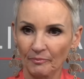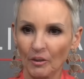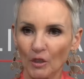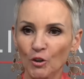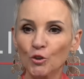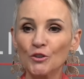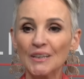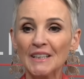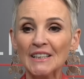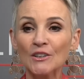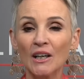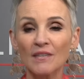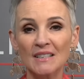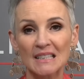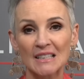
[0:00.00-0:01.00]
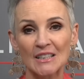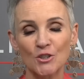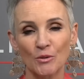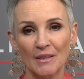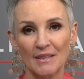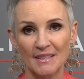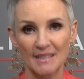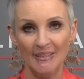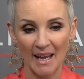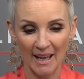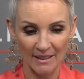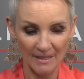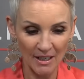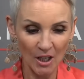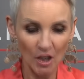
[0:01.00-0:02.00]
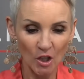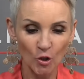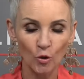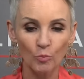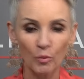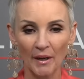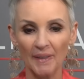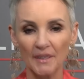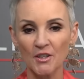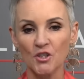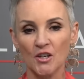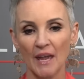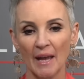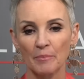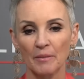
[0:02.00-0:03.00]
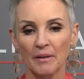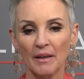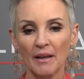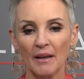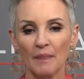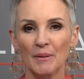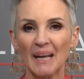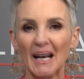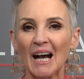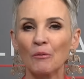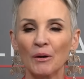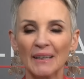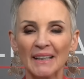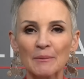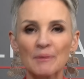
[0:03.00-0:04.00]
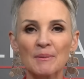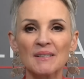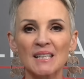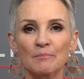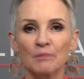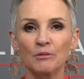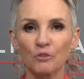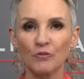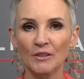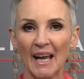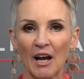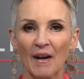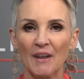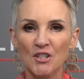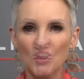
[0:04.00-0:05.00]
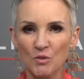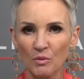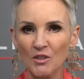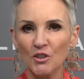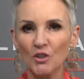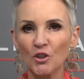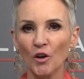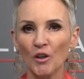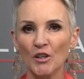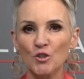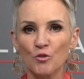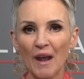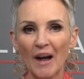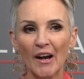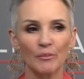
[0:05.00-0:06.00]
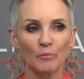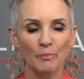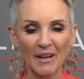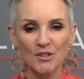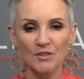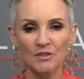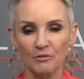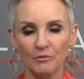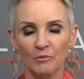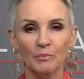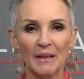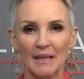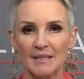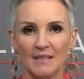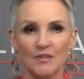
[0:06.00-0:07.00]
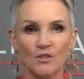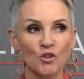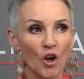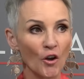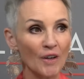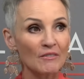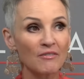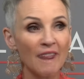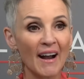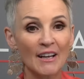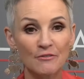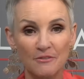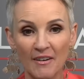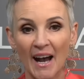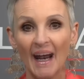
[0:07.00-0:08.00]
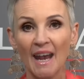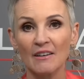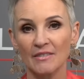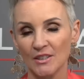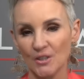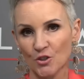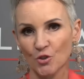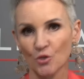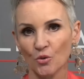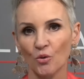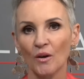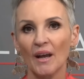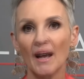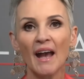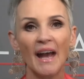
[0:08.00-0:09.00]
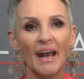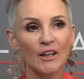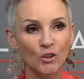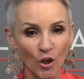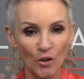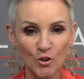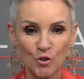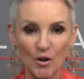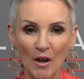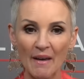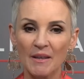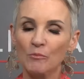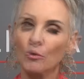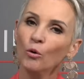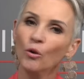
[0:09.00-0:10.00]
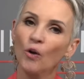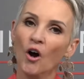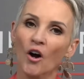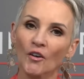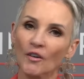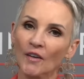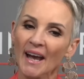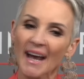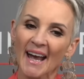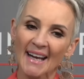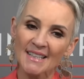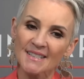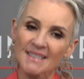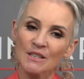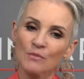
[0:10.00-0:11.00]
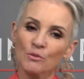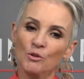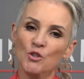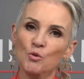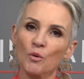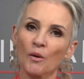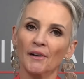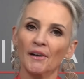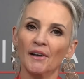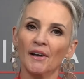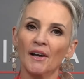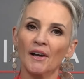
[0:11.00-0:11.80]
You need obviously to understand your body shape, but I want to keep it simple for now. I just want you to go and try on a bunch of different blazers. Go and find 5 in a store and go and try them all on and see which one.